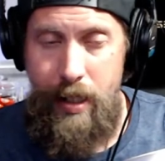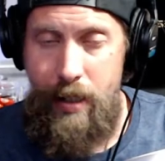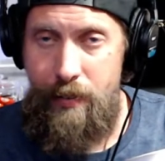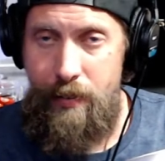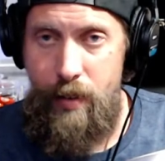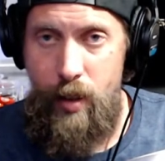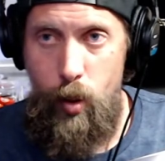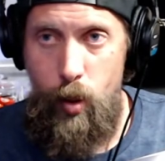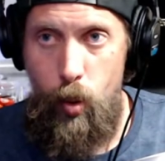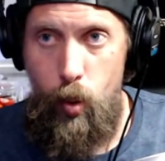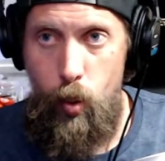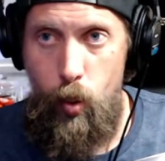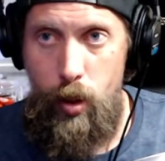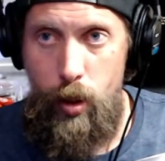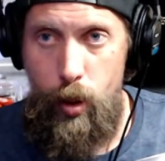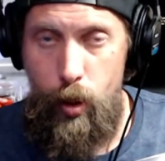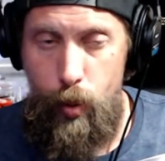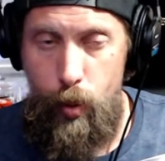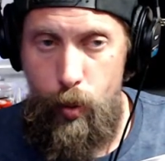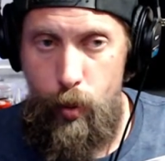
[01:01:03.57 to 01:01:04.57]
I have
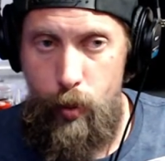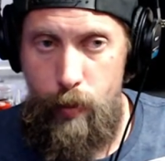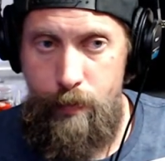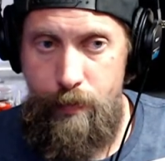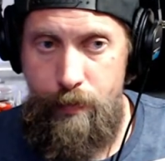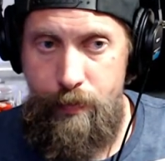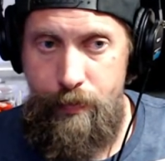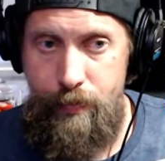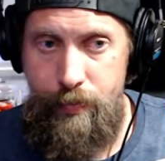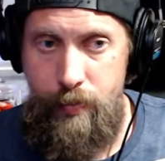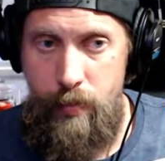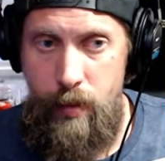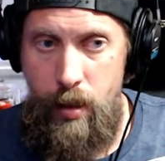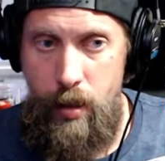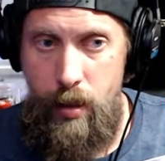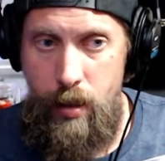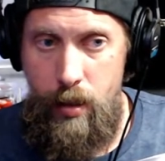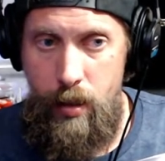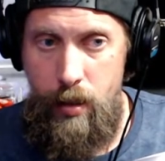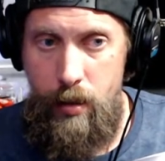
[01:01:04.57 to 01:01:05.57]
no clue.
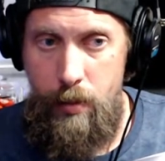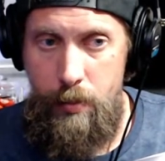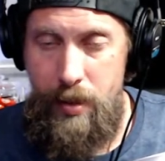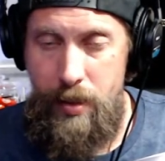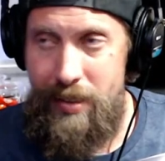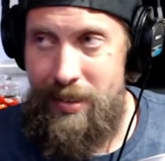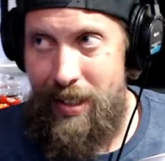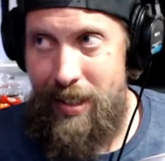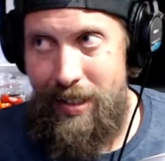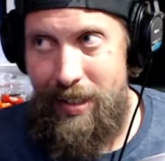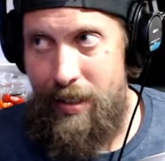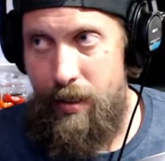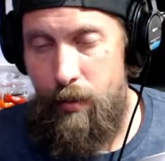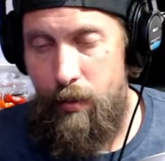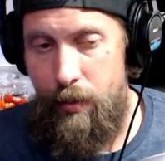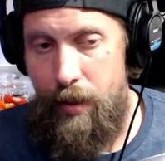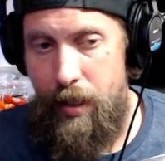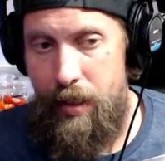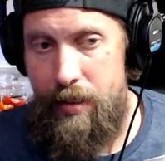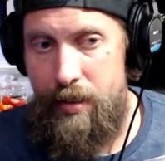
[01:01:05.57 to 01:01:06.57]
Um, cause they
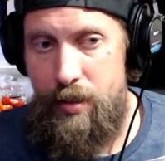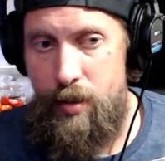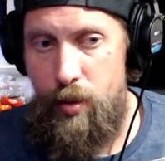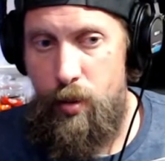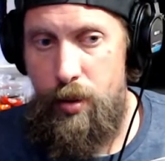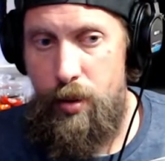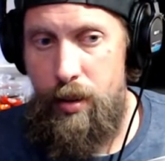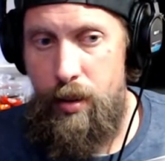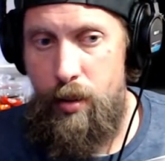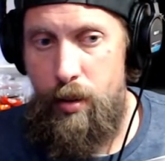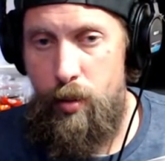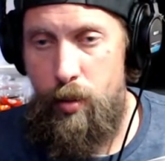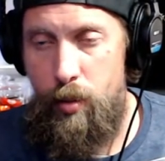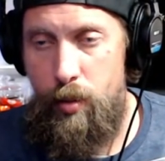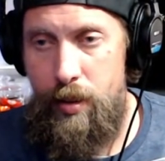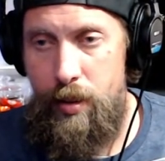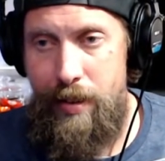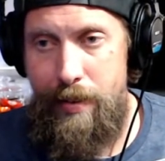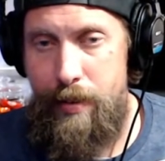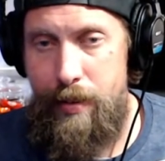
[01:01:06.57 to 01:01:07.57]
killed that
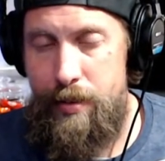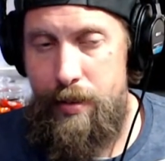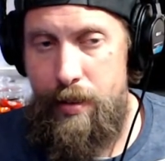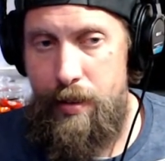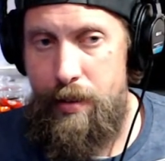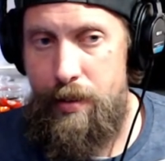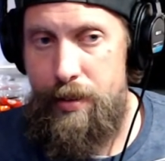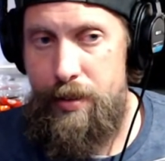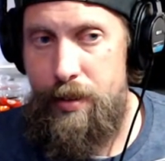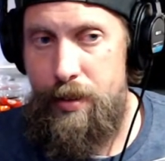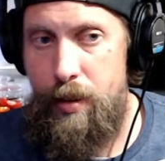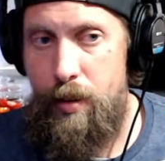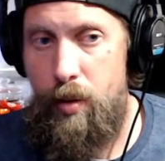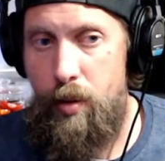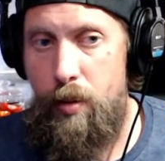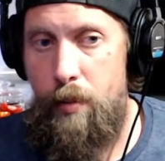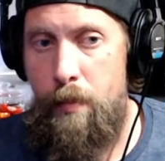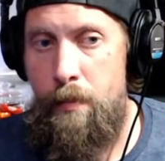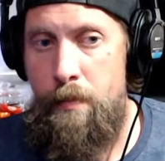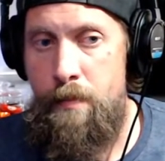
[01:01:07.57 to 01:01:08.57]
studio years and years
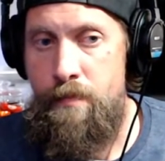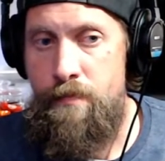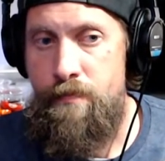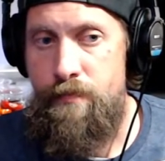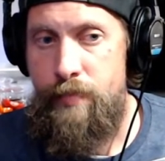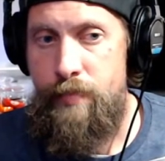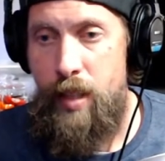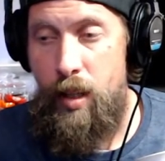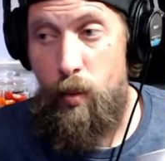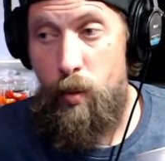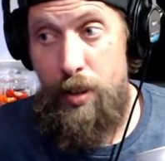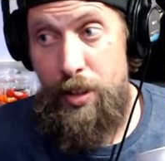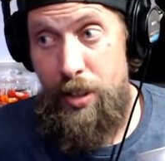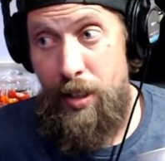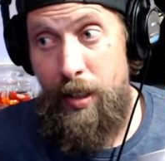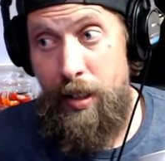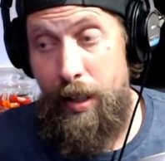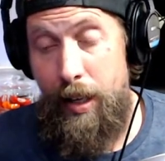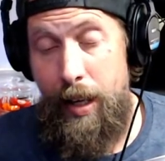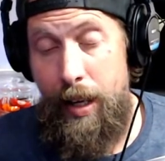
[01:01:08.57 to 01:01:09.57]
ago. and we
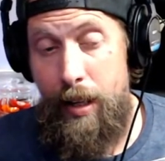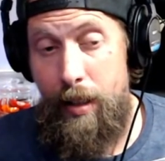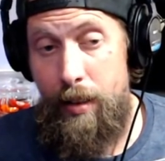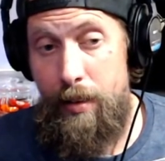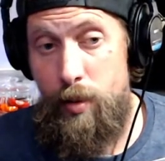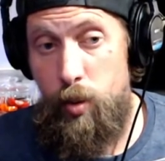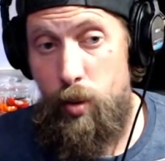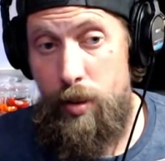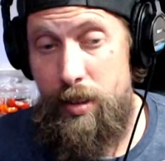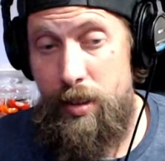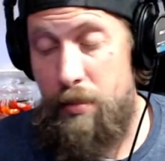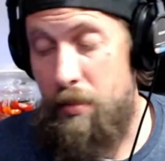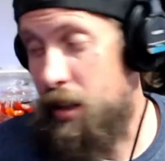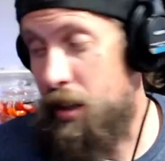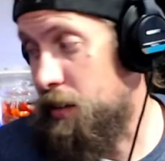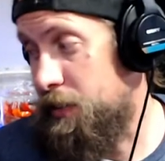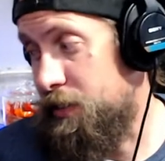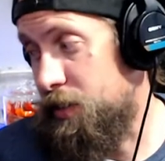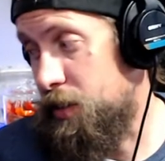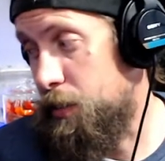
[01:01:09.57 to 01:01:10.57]
should have had a Twisted
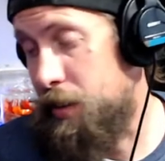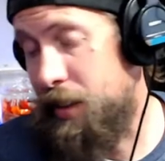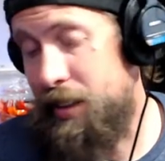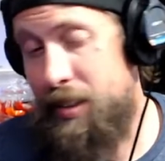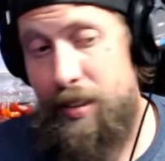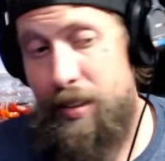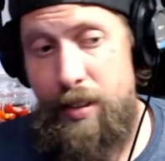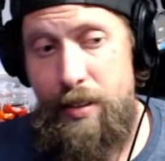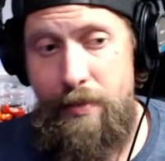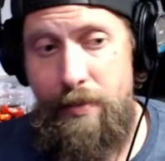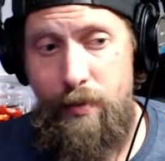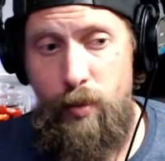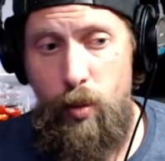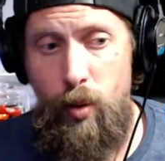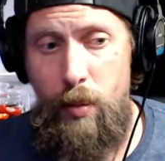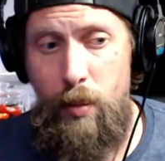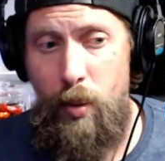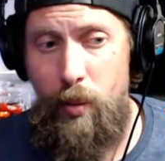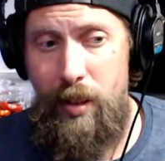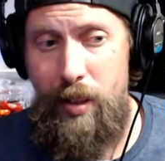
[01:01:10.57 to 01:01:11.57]
Metal for the PlayStation
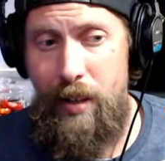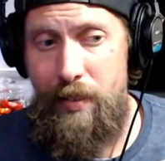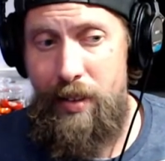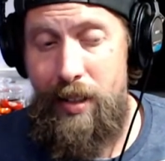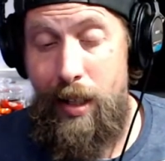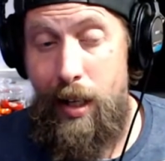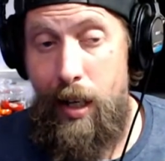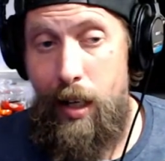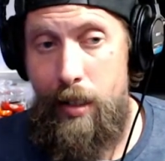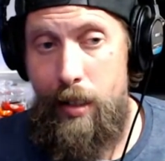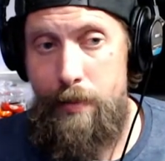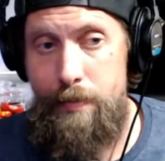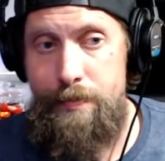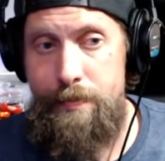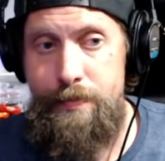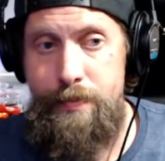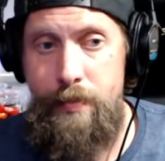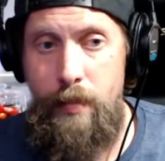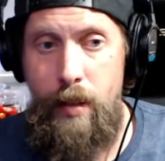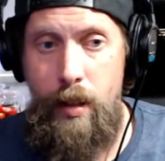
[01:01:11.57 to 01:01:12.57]
4, but we never got it.
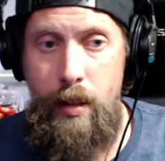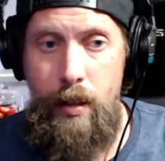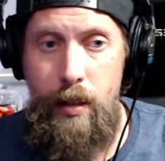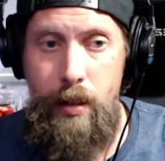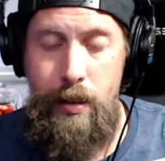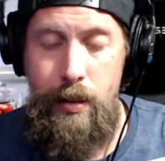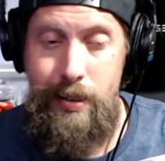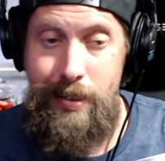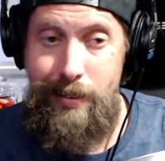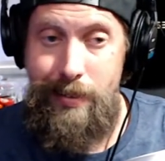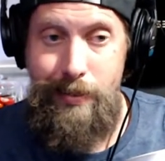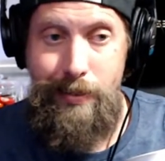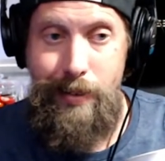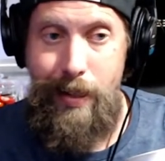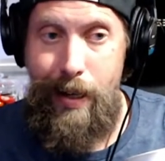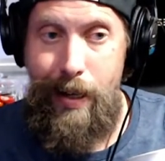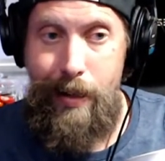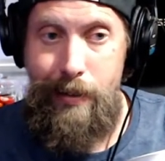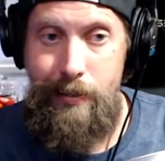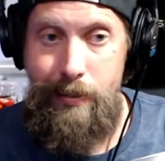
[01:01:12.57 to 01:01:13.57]

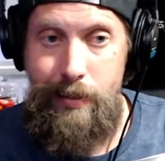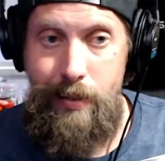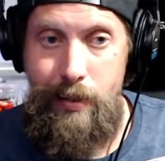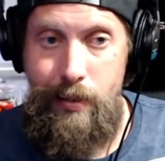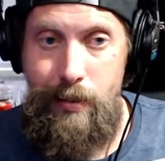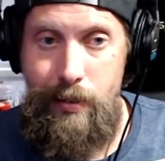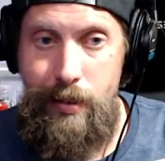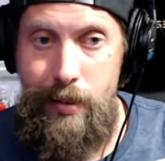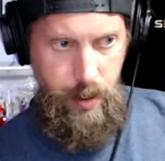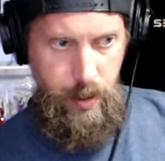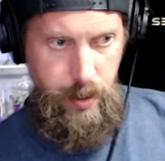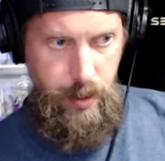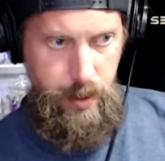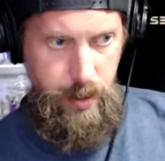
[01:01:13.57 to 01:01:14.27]
So I don't know.